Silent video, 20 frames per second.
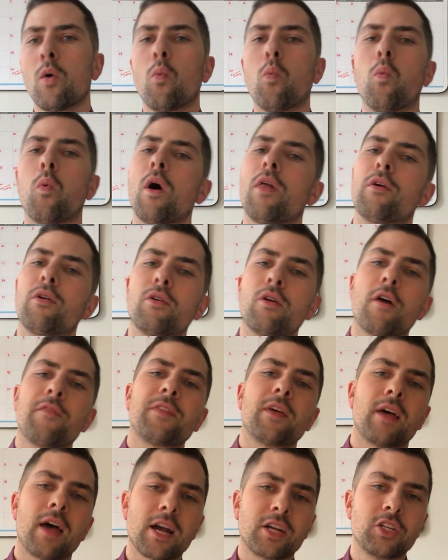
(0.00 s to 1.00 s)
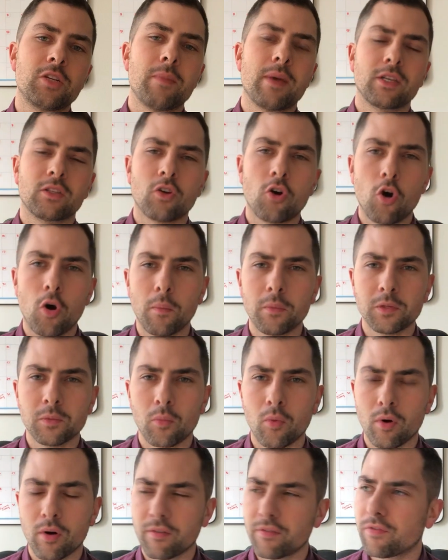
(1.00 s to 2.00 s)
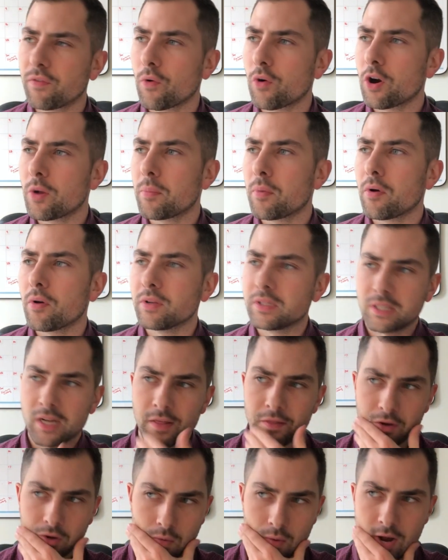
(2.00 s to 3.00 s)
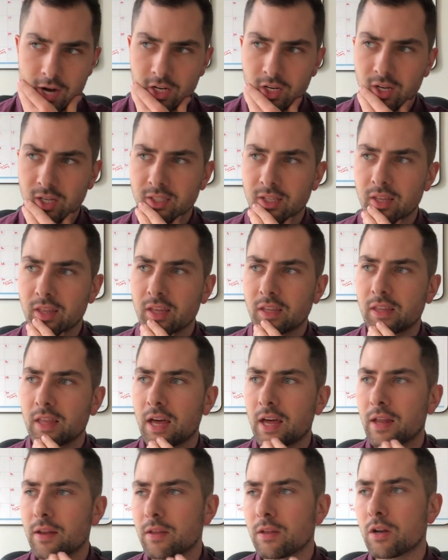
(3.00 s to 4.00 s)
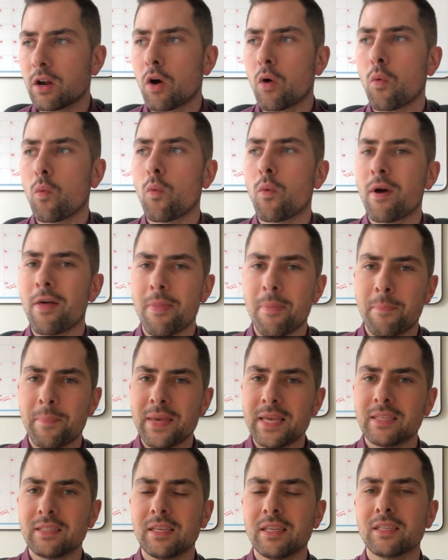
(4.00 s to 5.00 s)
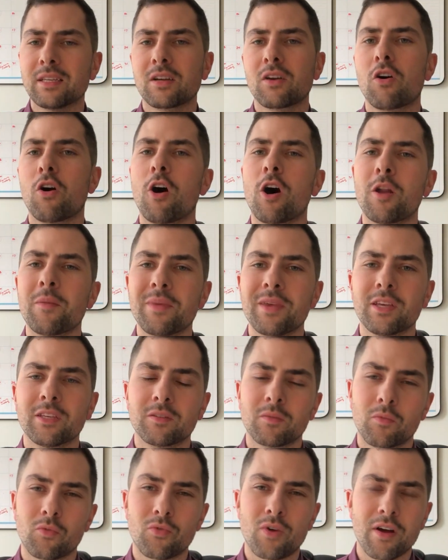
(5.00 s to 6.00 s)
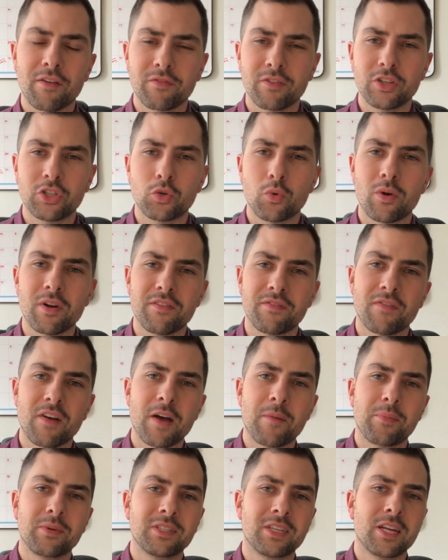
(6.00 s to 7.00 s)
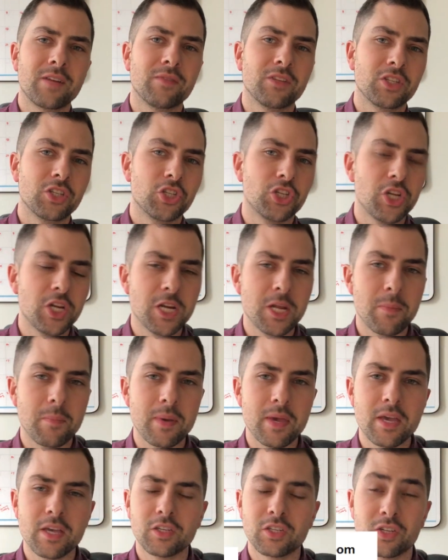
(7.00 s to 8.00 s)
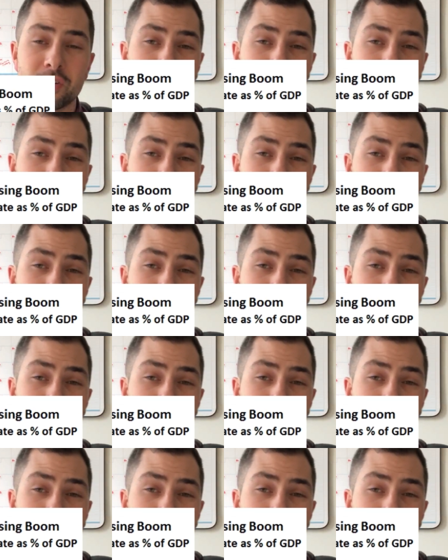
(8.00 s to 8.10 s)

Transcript: whether or not that actually makes homes more affordable is another question because I think that, you know, when BC's economy is roughly 25% of its GDP is